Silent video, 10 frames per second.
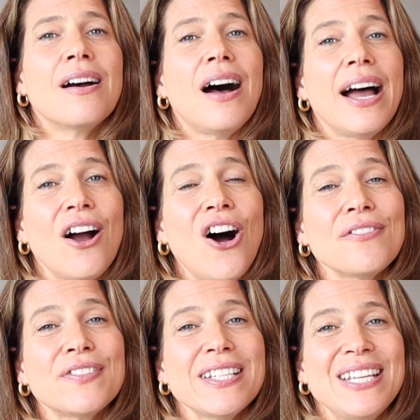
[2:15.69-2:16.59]
I
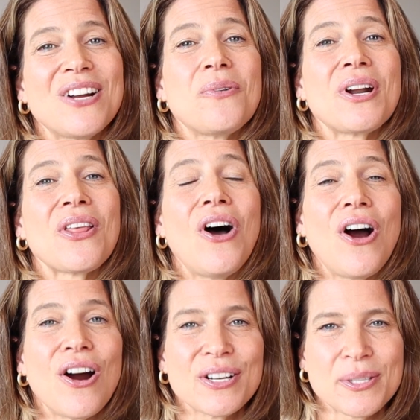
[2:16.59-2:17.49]
often hear one of the
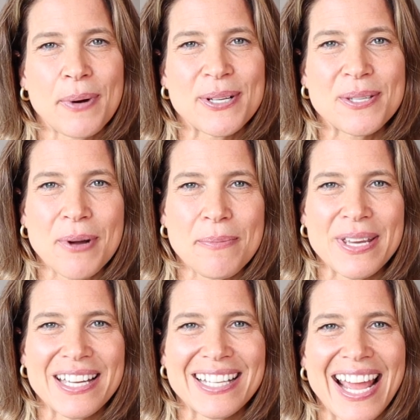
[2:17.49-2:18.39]
hardest parts about
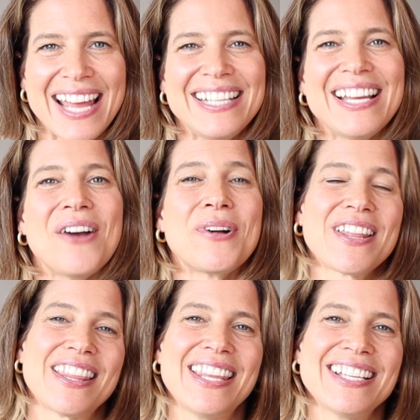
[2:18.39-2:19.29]
being a nanny, and one
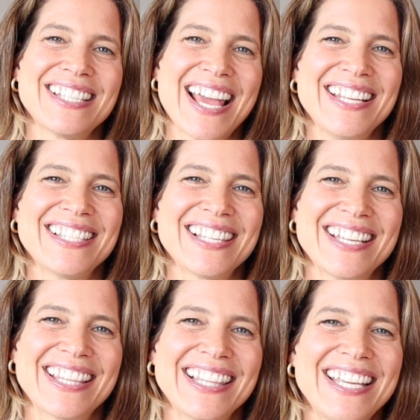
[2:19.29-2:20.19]
of the things nannies
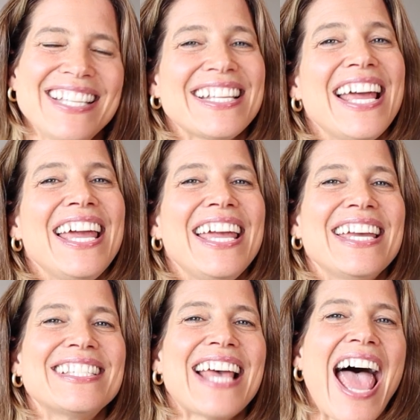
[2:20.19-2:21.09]
like the least, is